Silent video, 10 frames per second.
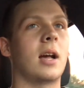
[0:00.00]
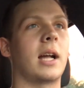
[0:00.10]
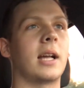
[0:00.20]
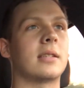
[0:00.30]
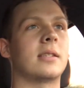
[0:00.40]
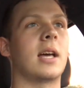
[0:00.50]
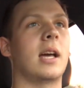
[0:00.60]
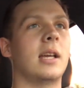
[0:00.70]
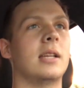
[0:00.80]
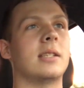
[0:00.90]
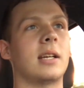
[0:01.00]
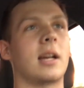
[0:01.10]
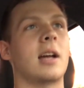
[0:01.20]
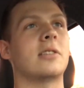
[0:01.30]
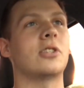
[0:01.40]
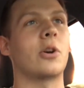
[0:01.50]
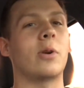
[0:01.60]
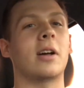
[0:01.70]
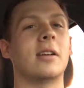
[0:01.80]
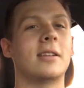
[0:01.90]
I guess that is it, guys.
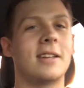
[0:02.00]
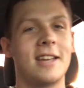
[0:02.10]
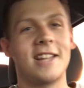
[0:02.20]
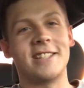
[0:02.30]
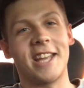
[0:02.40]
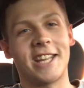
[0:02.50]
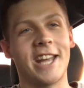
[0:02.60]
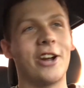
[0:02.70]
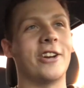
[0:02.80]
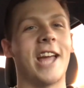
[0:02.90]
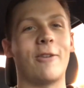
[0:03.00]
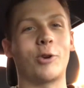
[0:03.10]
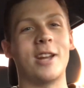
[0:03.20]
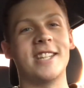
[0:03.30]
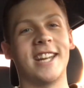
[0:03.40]
So take care and have a great